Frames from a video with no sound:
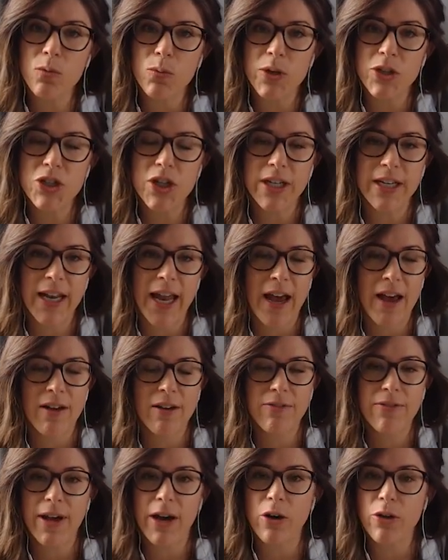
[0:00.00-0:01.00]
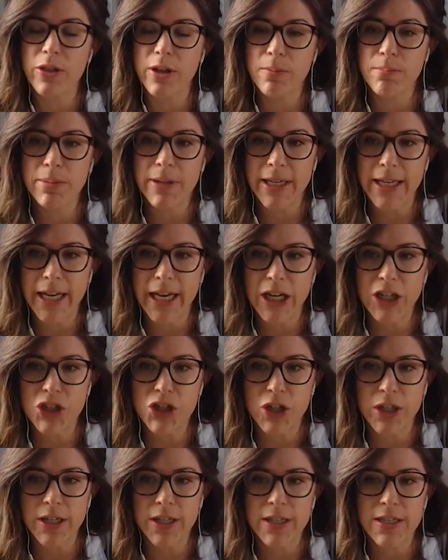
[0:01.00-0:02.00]
which can have health
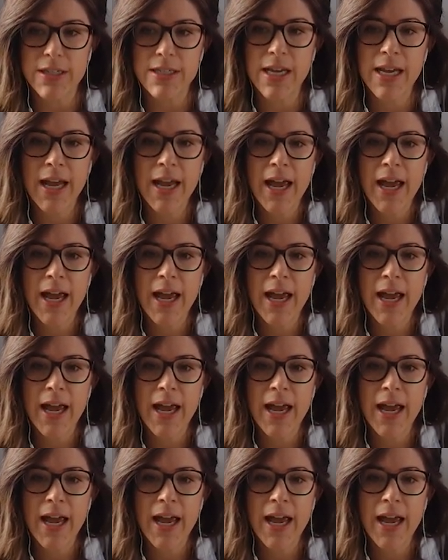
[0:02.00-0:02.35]
implications,